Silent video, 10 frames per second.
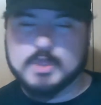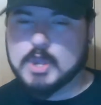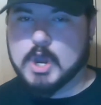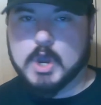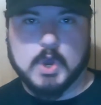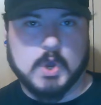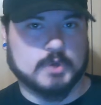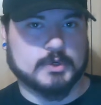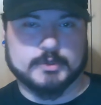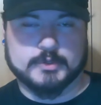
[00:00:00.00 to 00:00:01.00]
No,
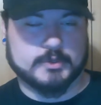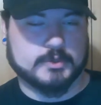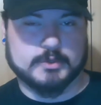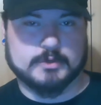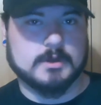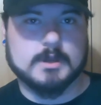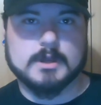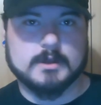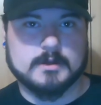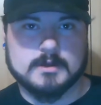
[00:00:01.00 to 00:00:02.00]
no.
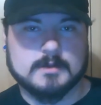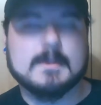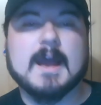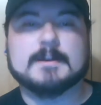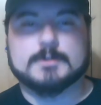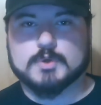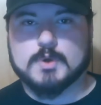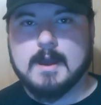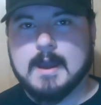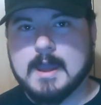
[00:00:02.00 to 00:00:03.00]
Nice
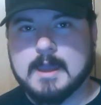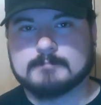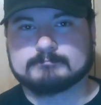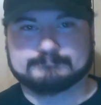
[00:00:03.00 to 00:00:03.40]
try.